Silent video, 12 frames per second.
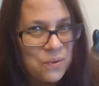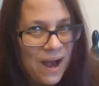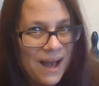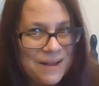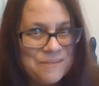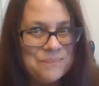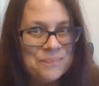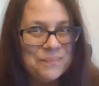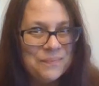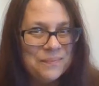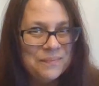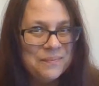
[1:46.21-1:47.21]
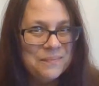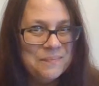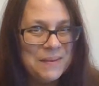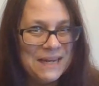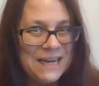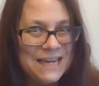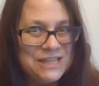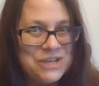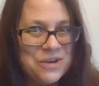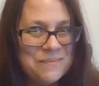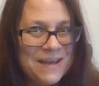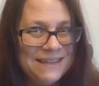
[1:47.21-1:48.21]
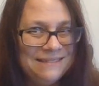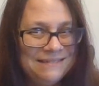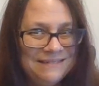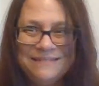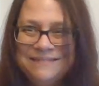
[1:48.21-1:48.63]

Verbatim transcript: I. Be a nice human.